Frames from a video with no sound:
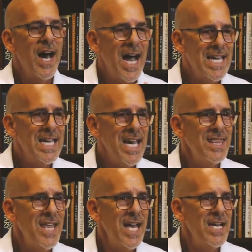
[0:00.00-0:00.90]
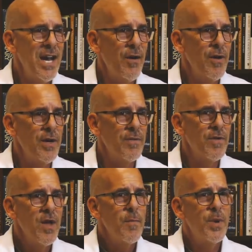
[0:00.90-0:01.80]
I get that narrative,
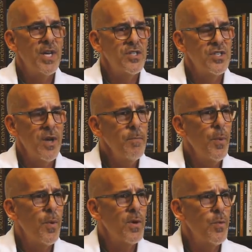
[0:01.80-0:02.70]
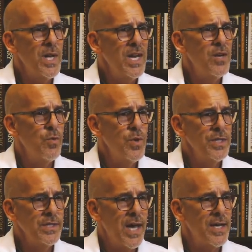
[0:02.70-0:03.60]
but at some point we need to
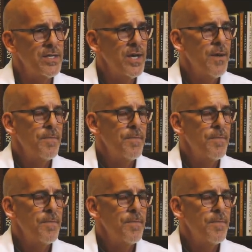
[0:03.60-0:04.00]
realize